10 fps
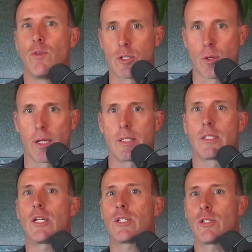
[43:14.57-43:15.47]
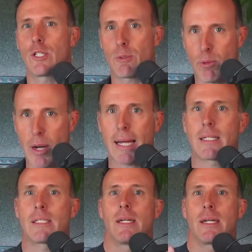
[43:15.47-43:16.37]
visualization, this
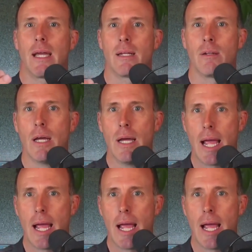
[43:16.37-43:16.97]
practicing